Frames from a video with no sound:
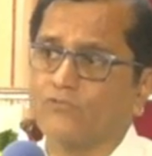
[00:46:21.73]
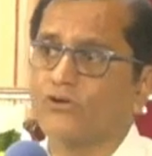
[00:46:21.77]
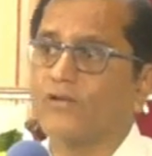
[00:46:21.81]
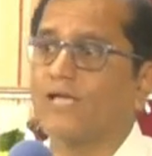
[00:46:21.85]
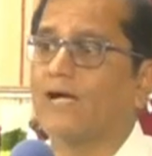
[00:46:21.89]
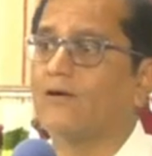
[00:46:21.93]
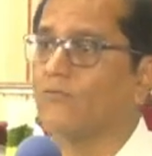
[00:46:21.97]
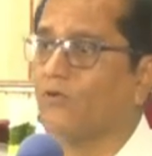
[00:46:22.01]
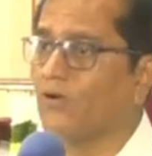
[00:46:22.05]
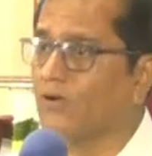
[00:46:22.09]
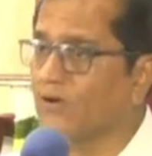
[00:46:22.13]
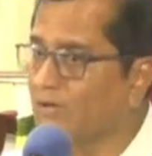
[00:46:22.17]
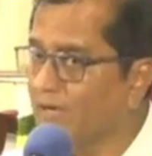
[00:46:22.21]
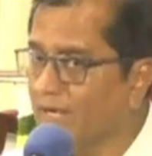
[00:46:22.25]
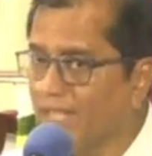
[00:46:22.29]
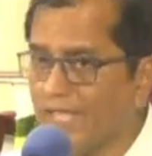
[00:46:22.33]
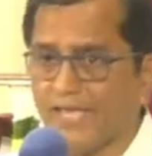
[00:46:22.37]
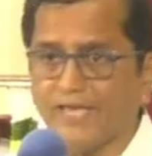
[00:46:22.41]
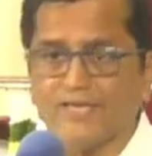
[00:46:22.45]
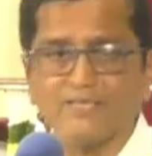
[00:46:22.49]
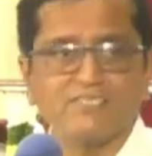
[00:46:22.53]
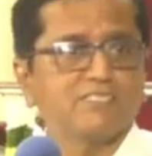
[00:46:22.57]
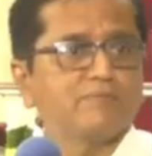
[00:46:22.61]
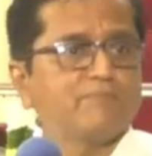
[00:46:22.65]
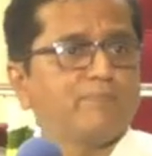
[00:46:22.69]
would have
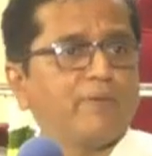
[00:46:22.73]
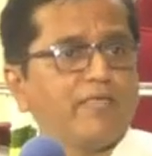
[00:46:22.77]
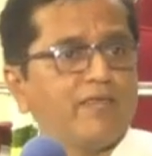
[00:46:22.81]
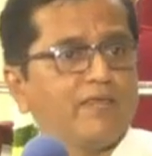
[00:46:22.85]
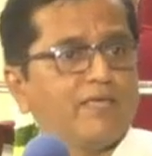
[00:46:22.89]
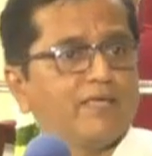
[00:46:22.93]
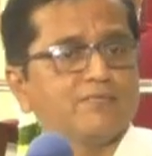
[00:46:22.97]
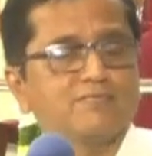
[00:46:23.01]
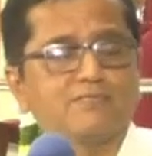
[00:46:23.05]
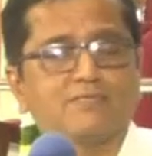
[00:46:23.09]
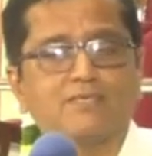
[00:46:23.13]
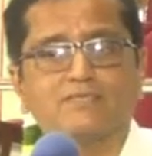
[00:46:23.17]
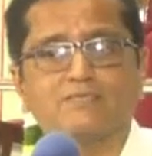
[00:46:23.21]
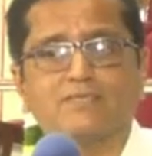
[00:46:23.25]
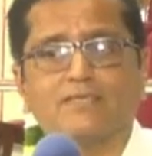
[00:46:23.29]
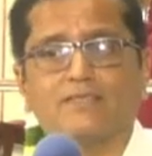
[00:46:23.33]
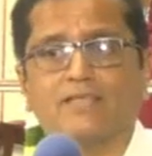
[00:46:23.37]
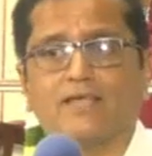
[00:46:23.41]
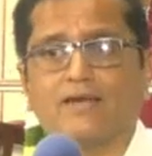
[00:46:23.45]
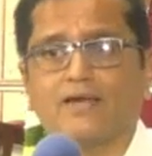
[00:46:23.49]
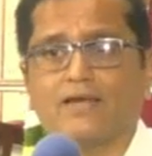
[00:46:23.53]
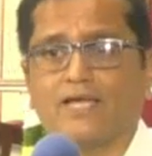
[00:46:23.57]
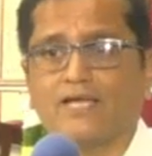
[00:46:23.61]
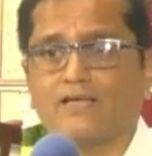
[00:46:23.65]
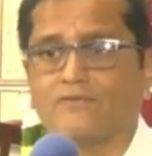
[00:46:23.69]
already experienced this in
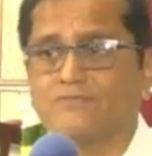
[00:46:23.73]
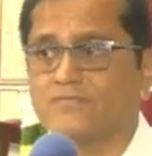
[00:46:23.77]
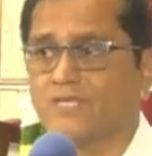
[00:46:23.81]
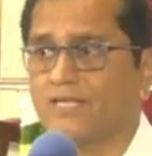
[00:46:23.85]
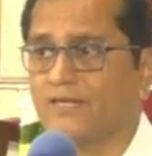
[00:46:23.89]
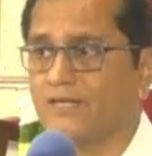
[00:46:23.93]
their lives,